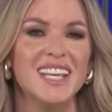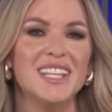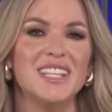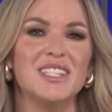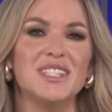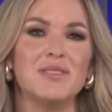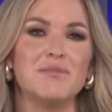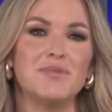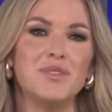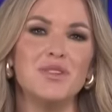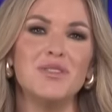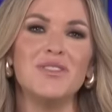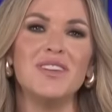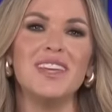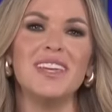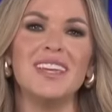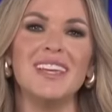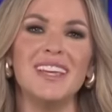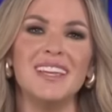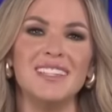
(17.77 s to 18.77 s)

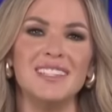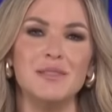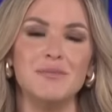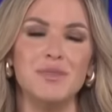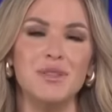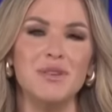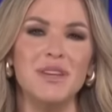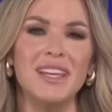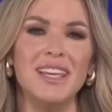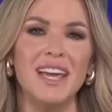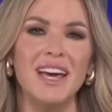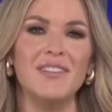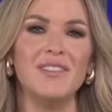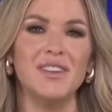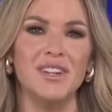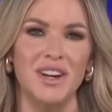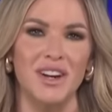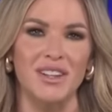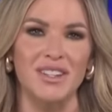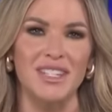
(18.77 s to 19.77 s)
Subduing, subduing
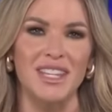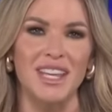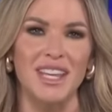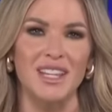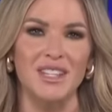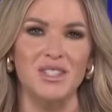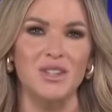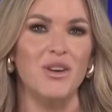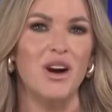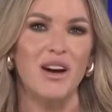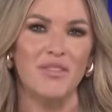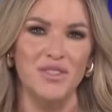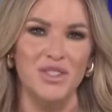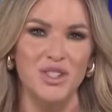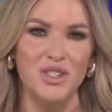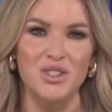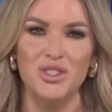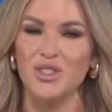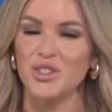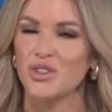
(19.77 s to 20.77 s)
Cavalcante so
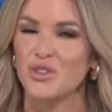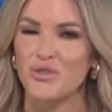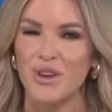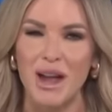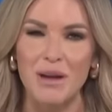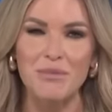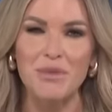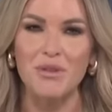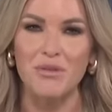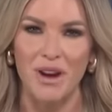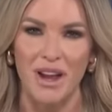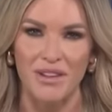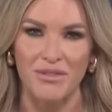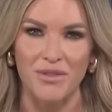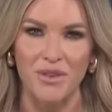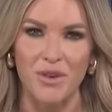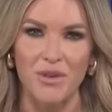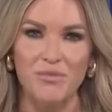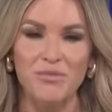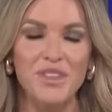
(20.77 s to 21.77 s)
officers could grab the
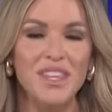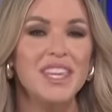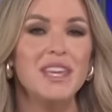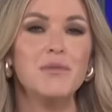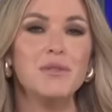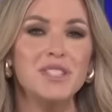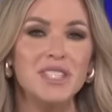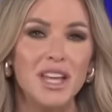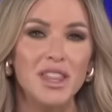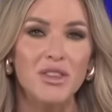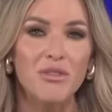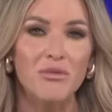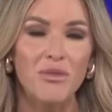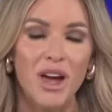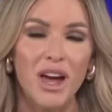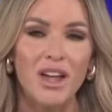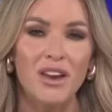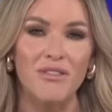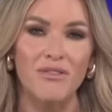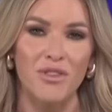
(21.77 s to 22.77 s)
rifle. He was on the
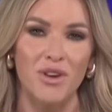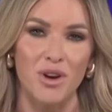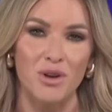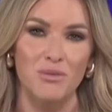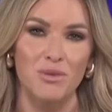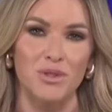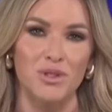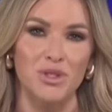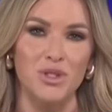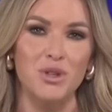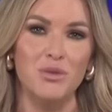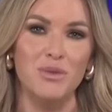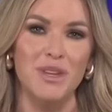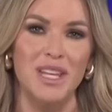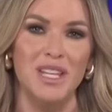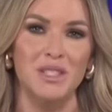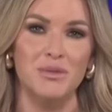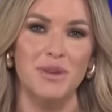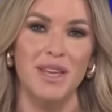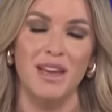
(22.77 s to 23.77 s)
run for almost two
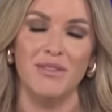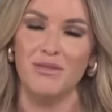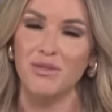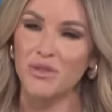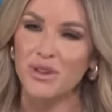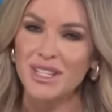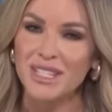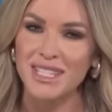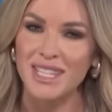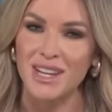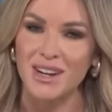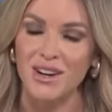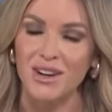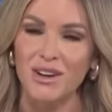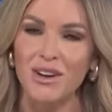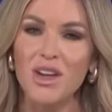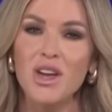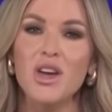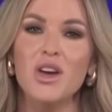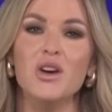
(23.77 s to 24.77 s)
weeks. We have Chris
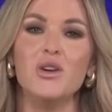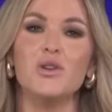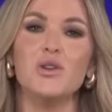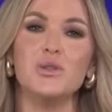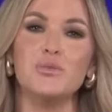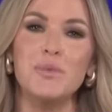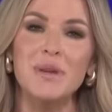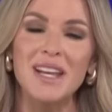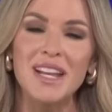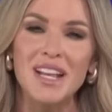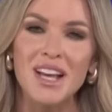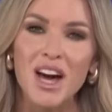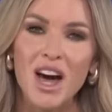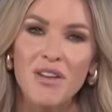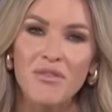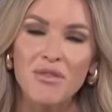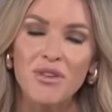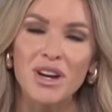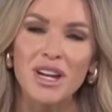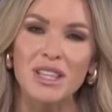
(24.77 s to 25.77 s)
here, who's been
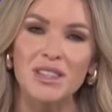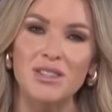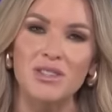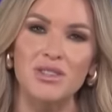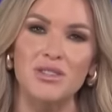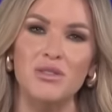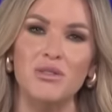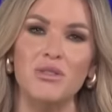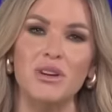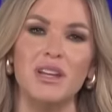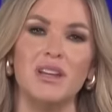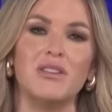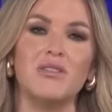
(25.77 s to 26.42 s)
covering the story.